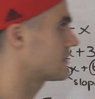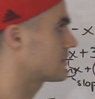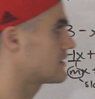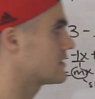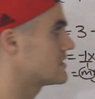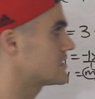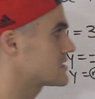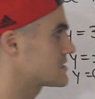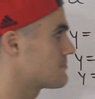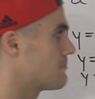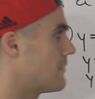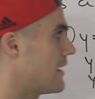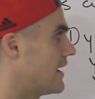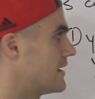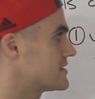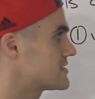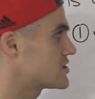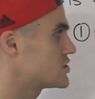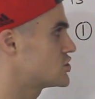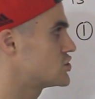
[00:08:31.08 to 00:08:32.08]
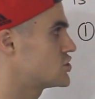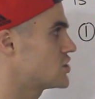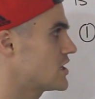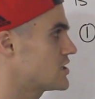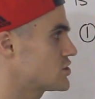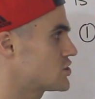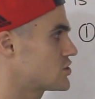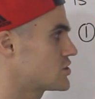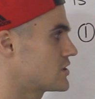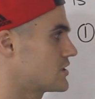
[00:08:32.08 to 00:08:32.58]
like this, my
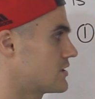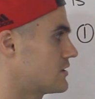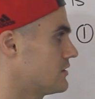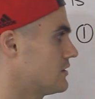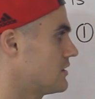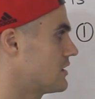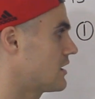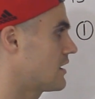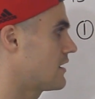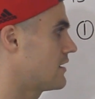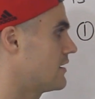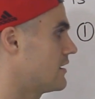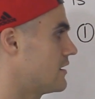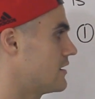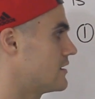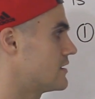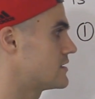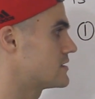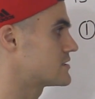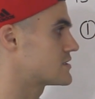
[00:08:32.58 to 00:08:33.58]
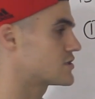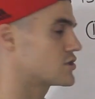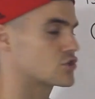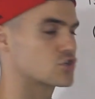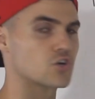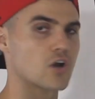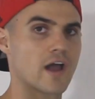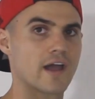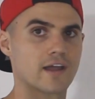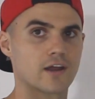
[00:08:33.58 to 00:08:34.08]
suggestion is to
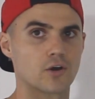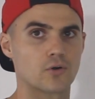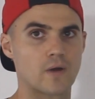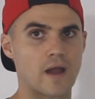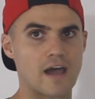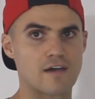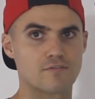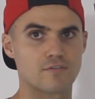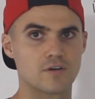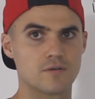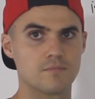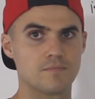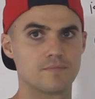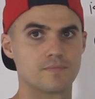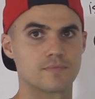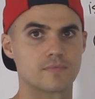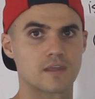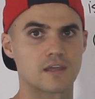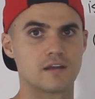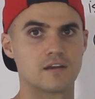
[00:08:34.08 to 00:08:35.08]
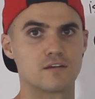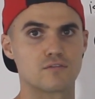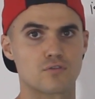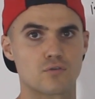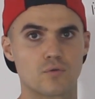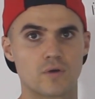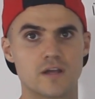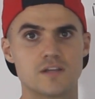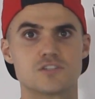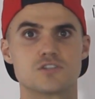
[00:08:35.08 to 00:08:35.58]
try and graph them in
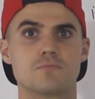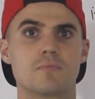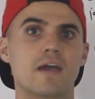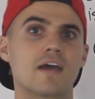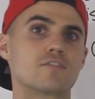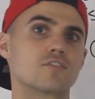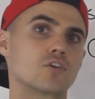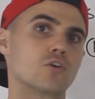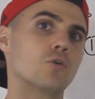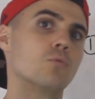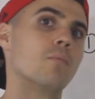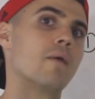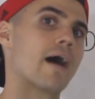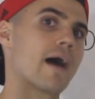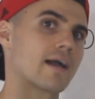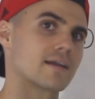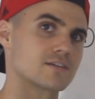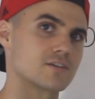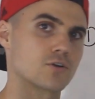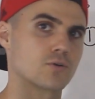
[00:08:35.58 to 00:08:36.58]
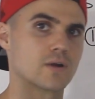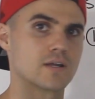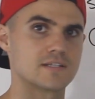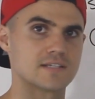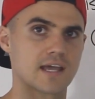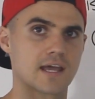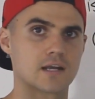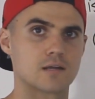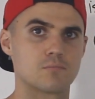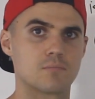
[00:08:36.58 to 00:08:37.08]
different ways. You may have to go back to grade
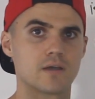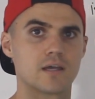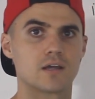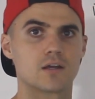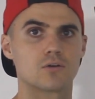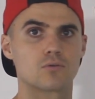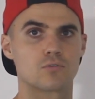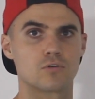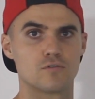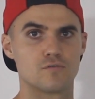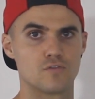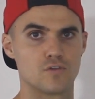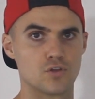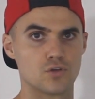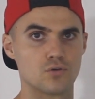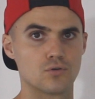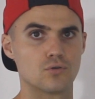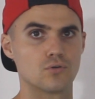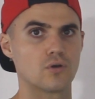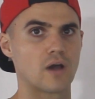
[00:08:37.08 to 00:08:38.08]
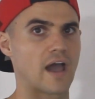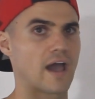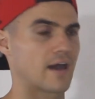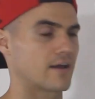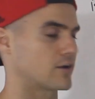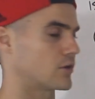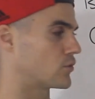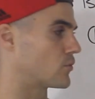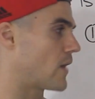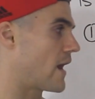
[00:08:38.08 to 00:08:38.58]
10 a bit, review
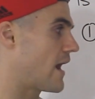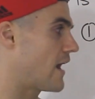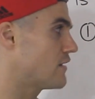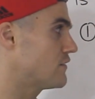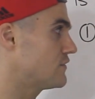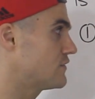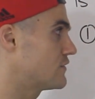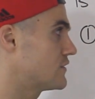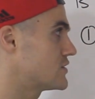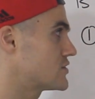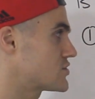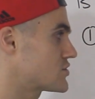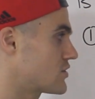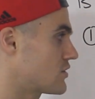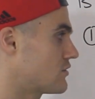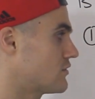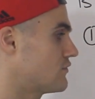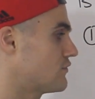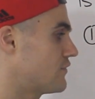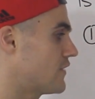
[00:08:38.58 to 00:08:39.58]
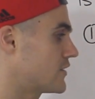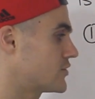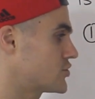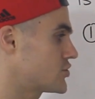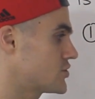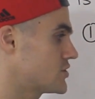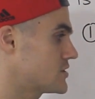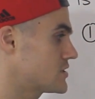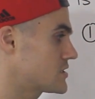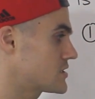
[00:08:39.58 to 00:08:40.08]
how to graph certain
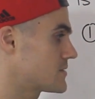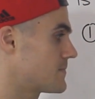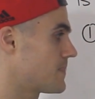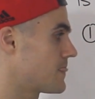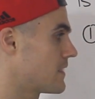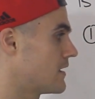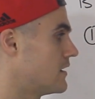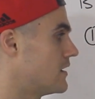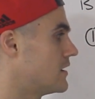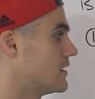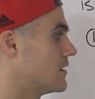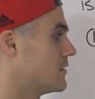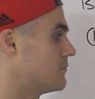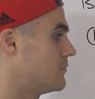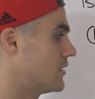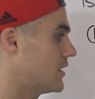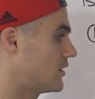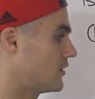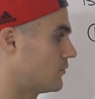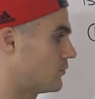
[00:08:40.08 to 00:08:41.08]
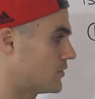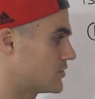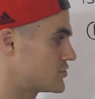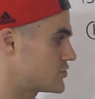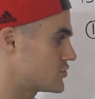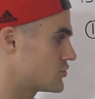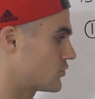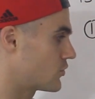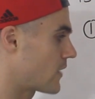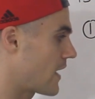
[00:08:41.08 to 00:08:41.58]
functions. But
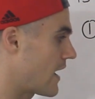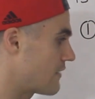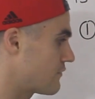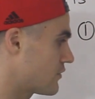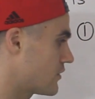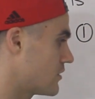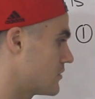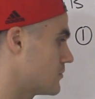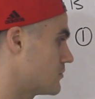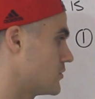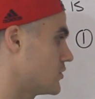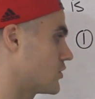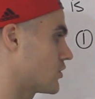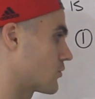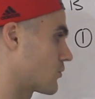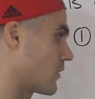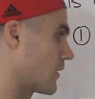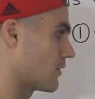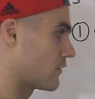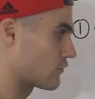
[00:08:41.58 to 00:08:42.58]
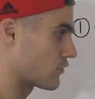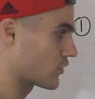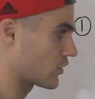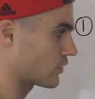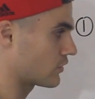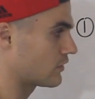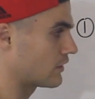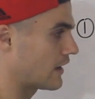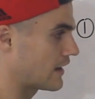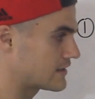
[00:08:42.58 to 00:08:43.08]
once you graph them, you could run the
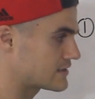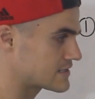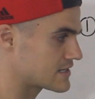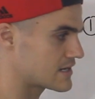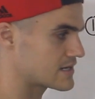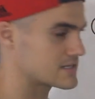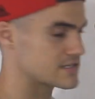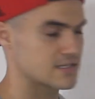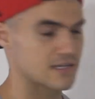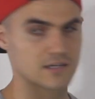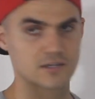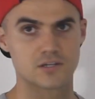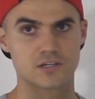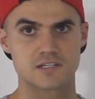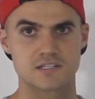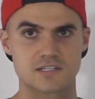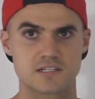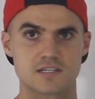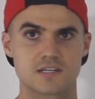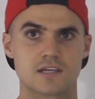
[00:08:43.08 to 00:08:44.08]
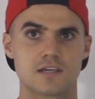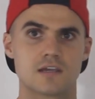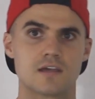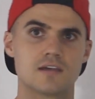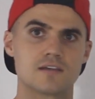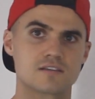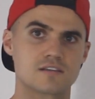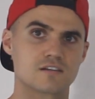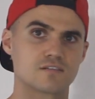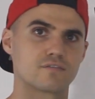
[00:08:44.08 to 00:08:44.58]
vertical line test, then you could see
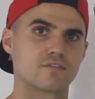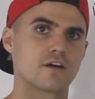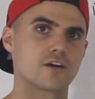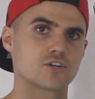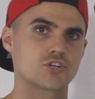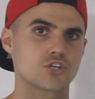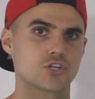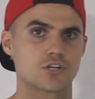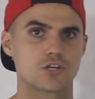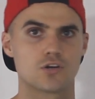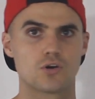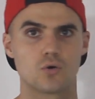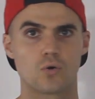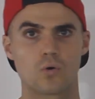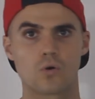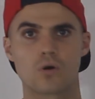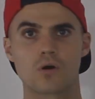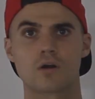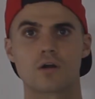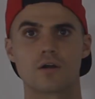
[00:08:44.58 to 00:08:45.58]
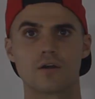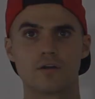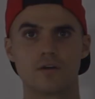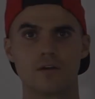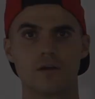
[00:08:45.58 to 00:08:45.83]
is it a function or